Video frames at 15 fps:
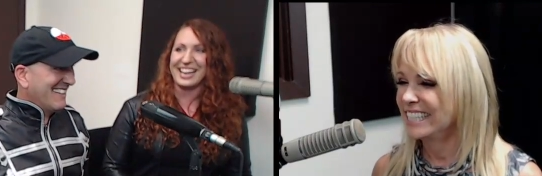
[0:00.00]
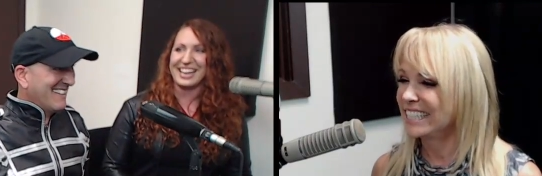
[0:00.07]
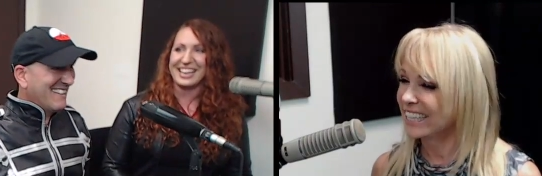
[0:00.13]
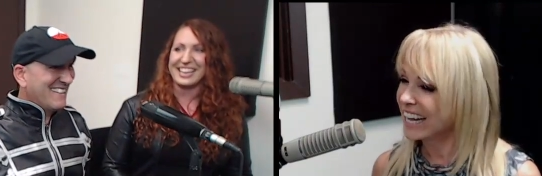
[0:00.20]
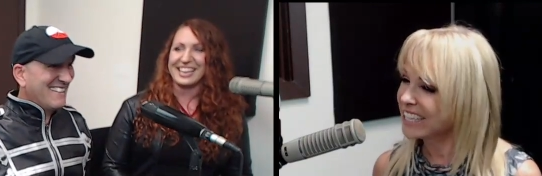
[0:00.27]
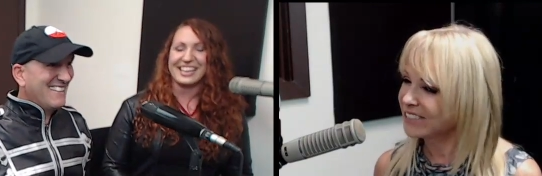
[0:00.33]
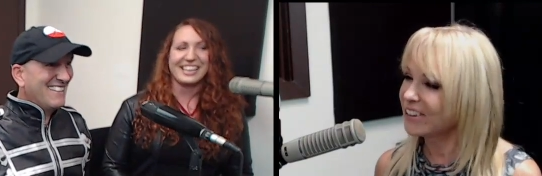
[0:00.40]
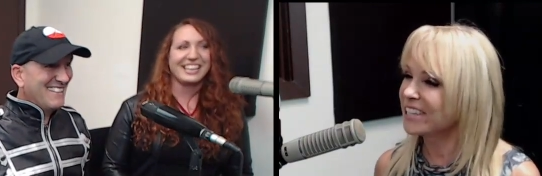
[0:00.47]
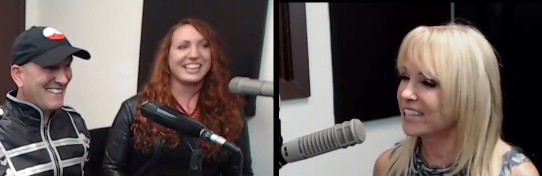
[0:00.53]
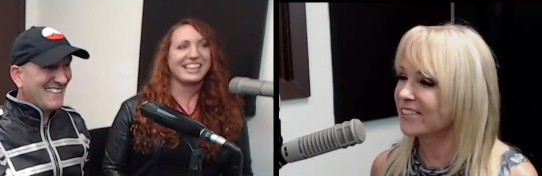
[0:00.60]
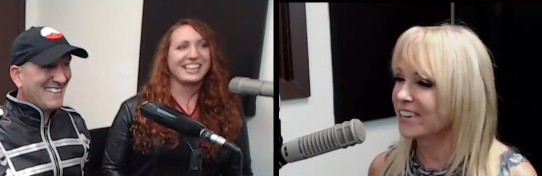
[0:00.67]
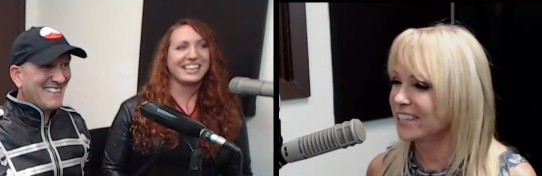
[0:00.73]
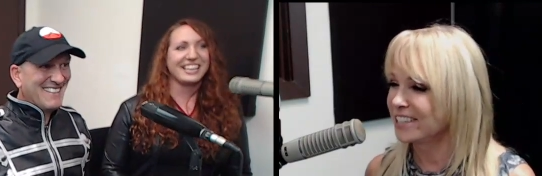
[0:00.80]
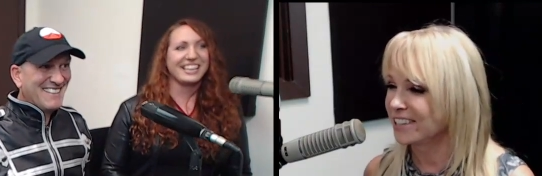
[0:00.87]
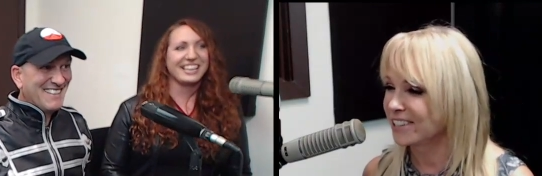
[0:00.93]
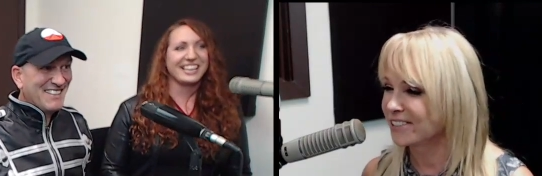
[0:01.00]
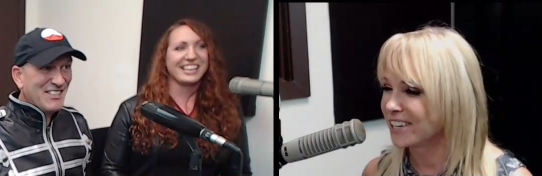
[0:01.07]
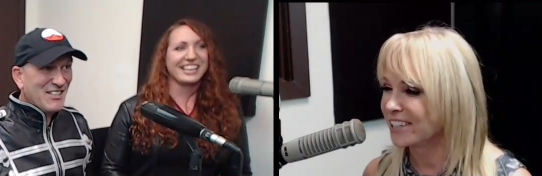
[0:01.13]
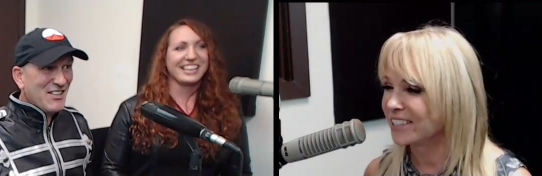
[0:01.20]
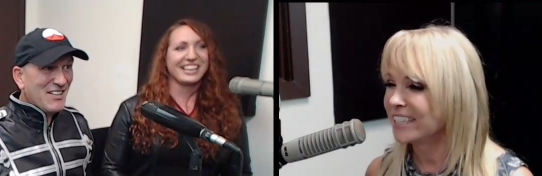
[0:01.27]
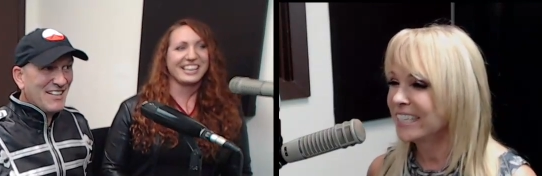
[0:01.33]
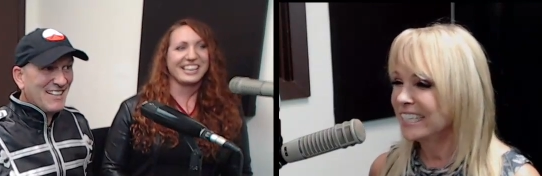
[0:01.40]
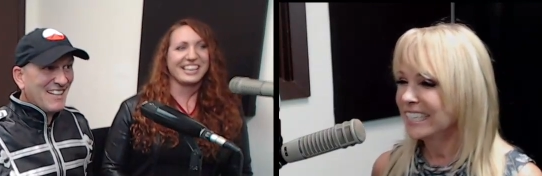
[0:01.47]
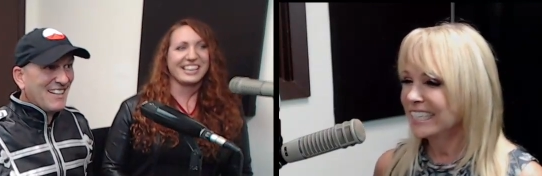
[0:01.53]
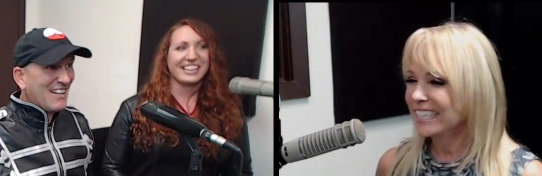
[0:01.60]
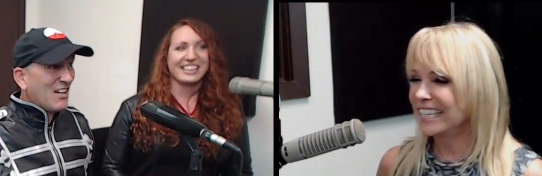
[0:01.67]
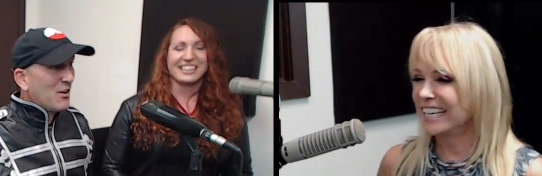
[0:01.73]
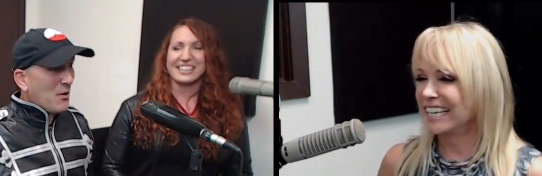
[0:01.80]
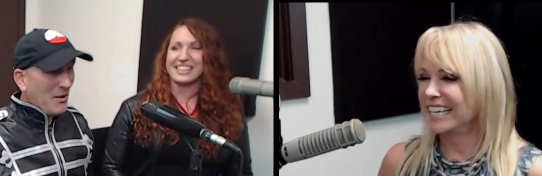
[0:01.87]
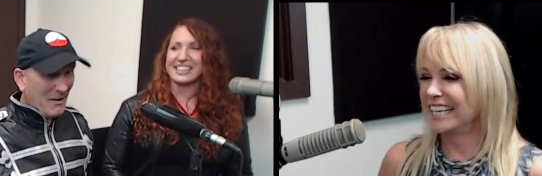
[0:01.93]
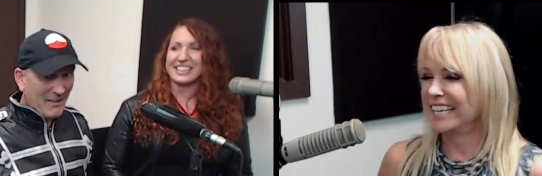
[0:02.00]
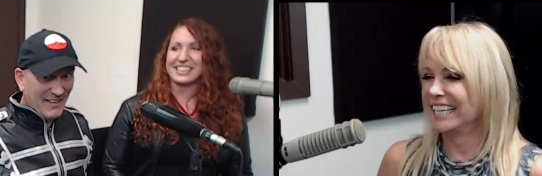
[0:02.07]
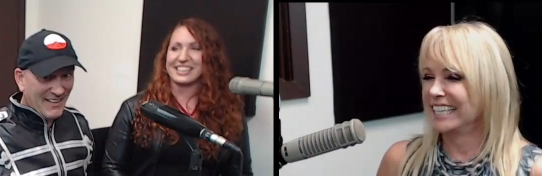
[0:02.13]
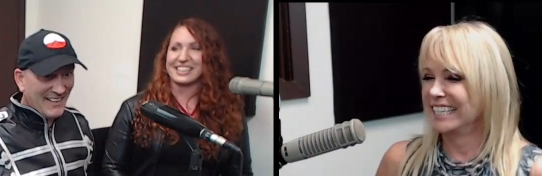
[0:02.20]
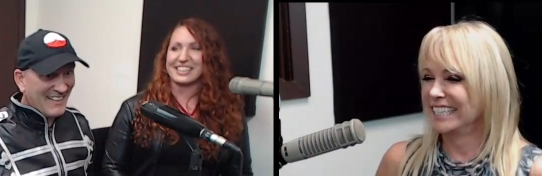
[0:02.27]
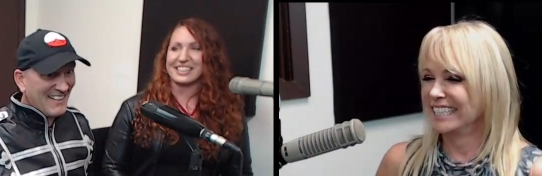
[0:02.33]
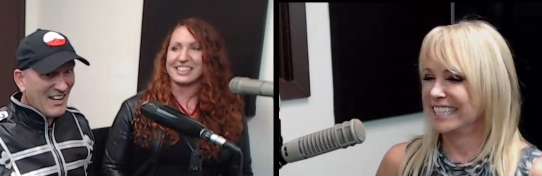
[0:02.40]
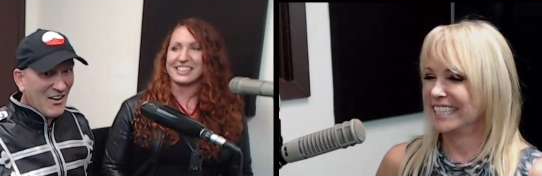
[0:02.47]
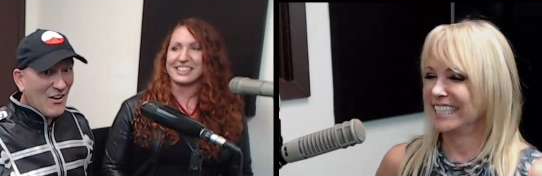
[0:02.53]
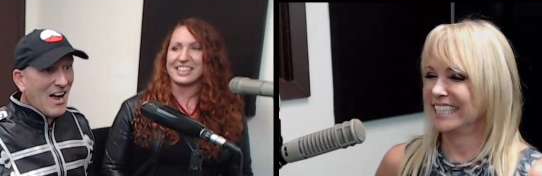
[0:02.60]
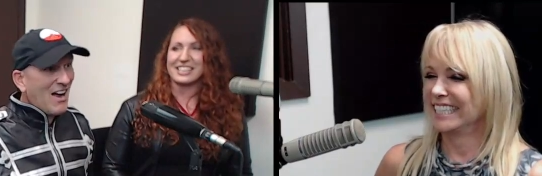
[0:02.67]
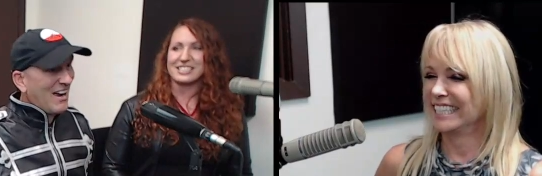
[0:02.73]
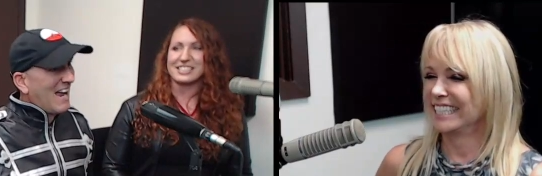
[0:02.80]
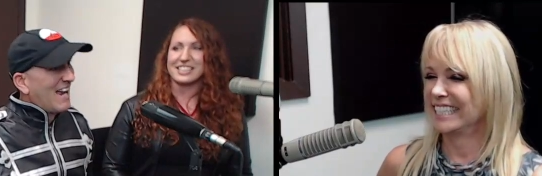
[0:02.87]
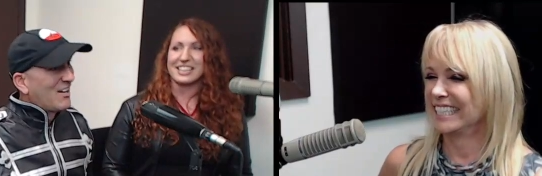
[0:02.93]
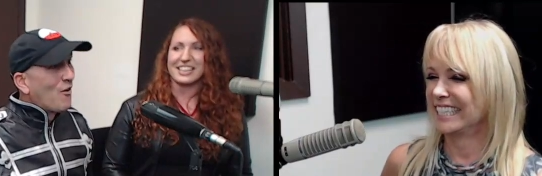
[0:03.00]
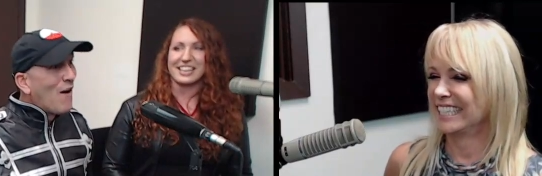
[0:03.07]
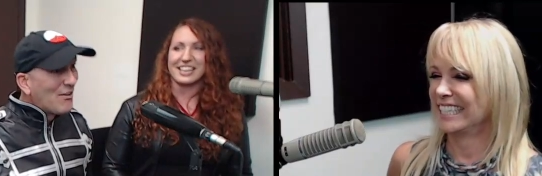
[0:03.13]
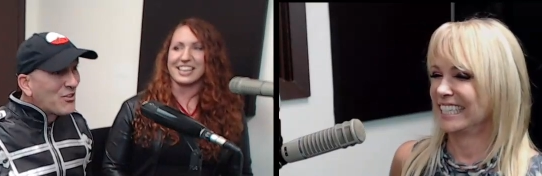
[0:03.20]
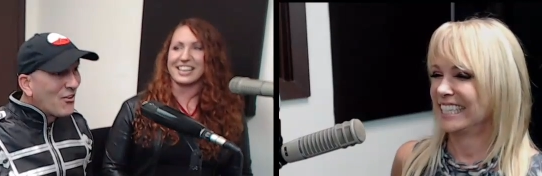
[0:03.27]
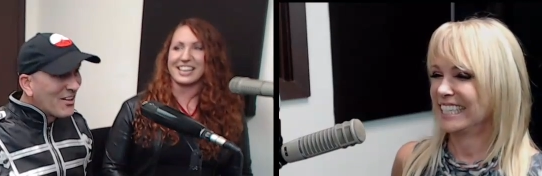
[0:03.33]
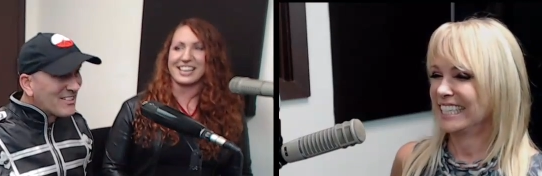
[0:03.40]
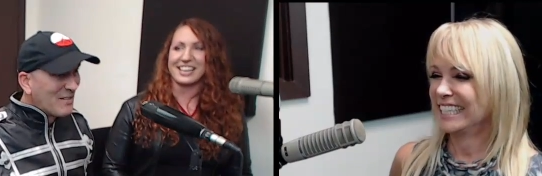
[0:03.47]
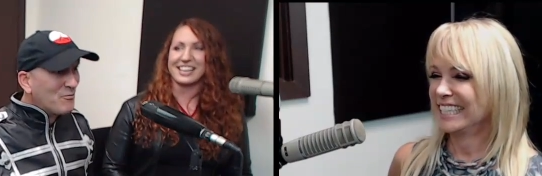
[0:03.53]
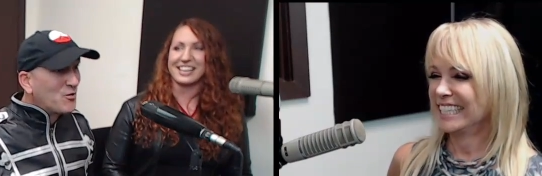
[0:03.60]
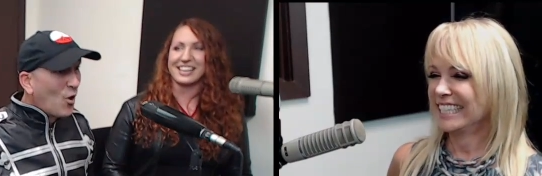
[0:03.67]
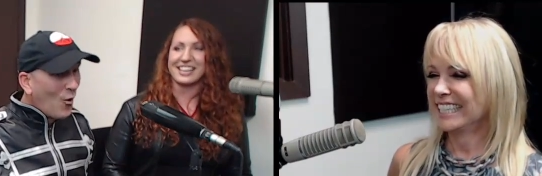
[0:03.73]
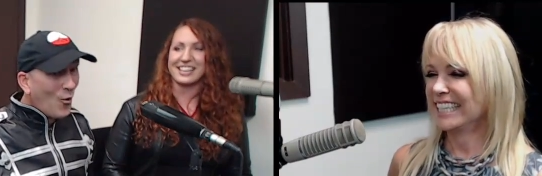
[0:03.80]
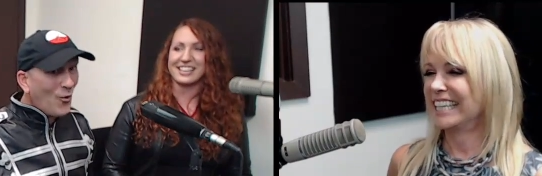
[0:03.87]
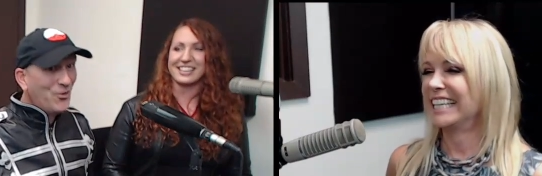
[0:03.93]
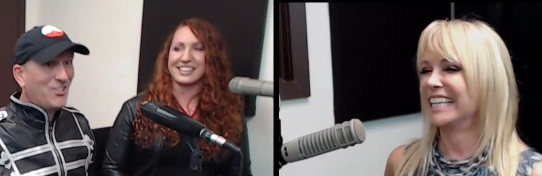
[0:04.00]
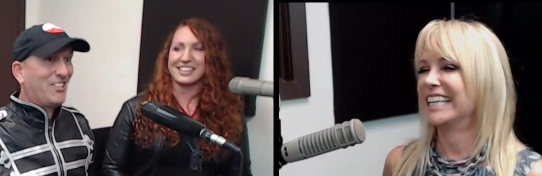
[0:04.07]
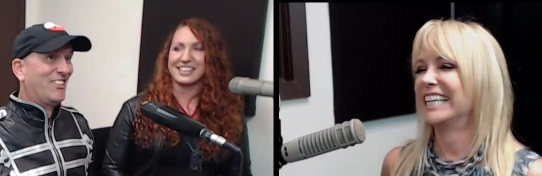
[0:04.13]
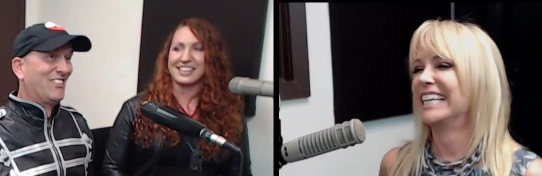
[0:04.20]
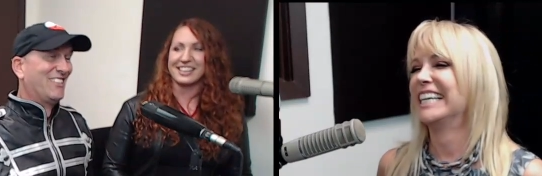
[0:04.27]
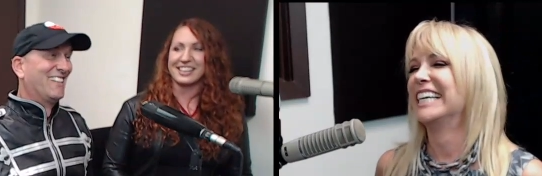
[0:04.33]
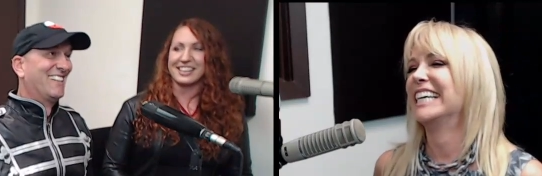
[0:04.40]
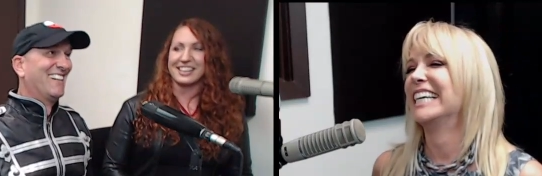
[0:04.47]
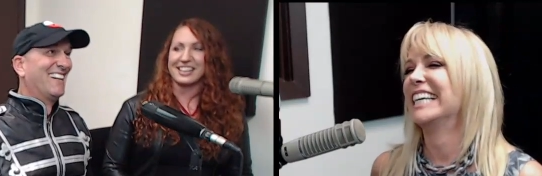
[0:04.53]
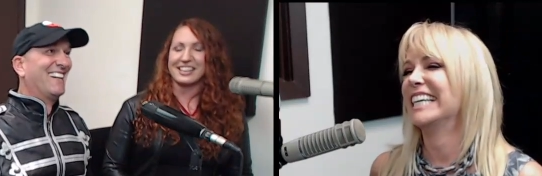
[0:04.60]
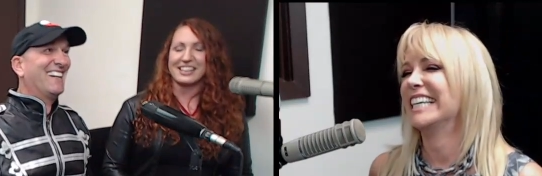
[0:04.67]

Speaker 1: so that's why you got into the crowd.
Speaker 2: Well, I, go out there because I'm told to.